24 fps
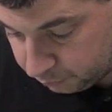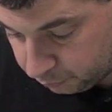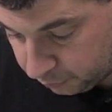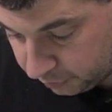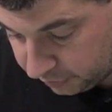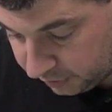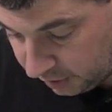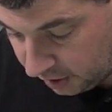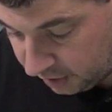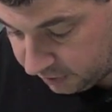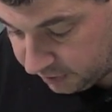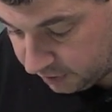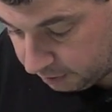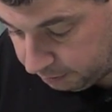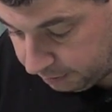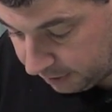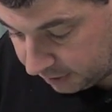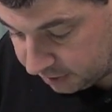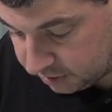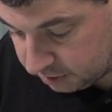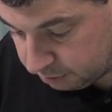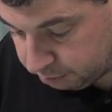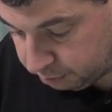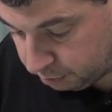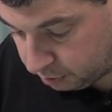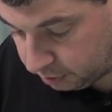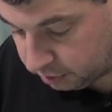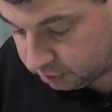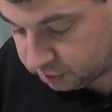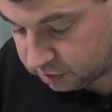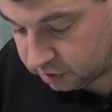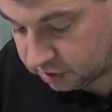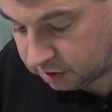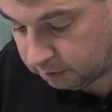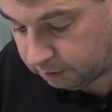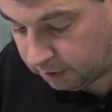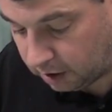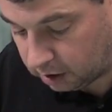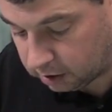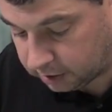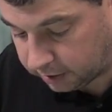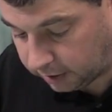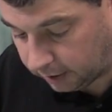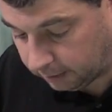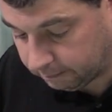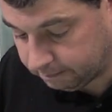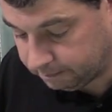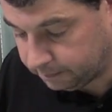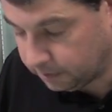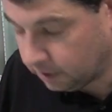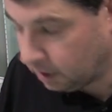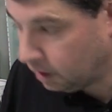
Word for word: with other better products on the market?